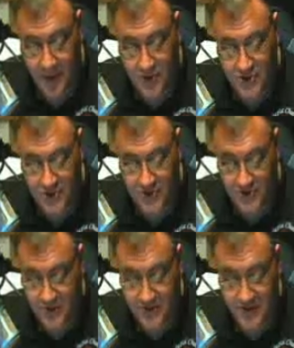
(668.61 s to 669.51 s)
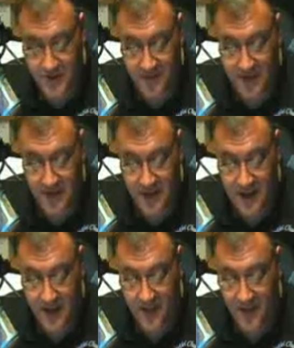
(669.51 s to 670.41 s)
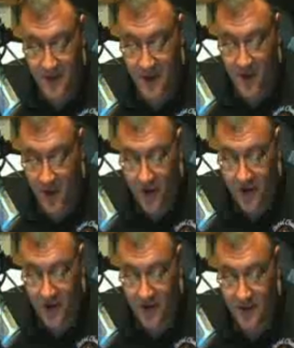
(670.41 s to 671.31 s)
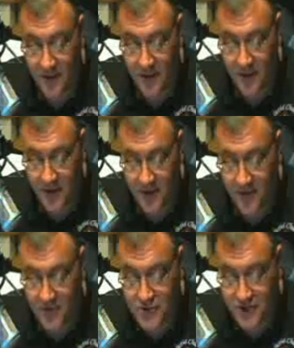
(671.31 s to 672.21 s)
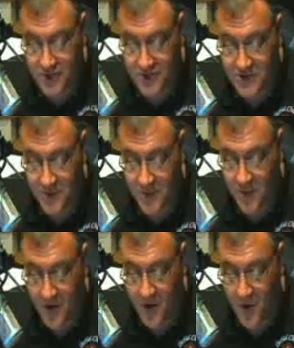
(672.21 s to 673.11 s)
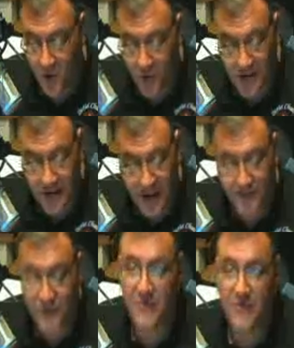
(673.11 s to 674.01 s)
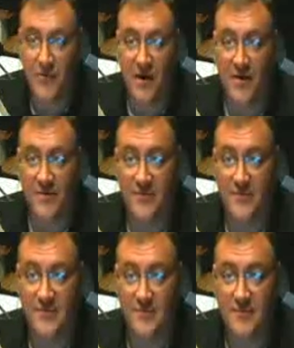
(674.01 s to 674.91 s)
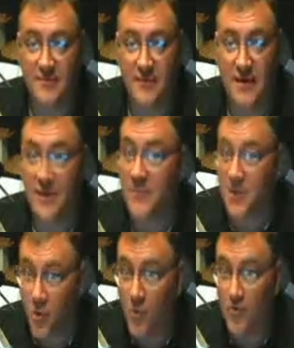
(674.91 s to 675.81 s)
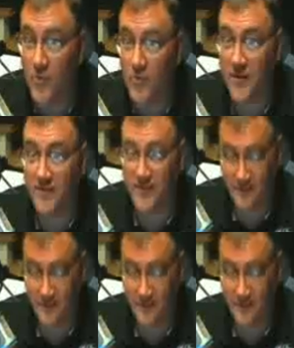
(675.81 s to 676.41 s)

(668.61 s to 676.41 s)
Judges 2:17, and yet they would not hearken unto their judges, but they went a-whoring after other gods they can be whored with,